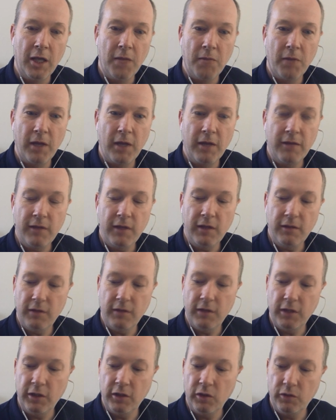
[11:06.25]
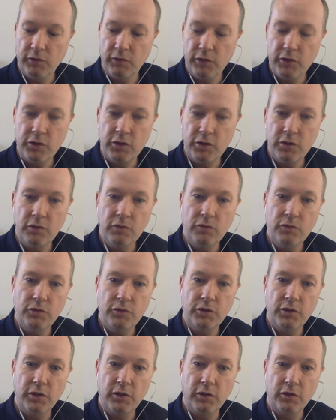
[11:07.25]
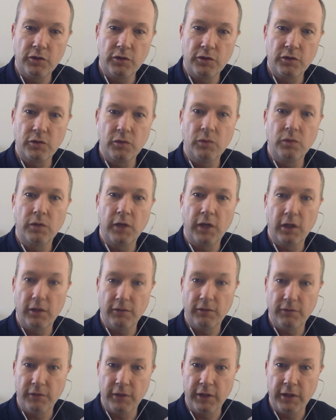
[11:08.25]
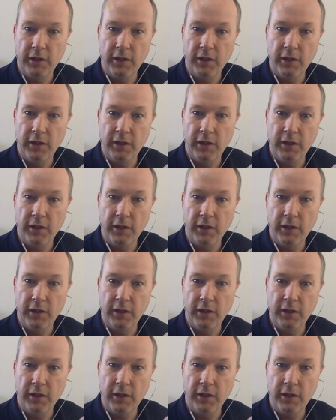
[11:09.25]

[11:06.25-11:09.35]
But I think that, if you choose your school carefully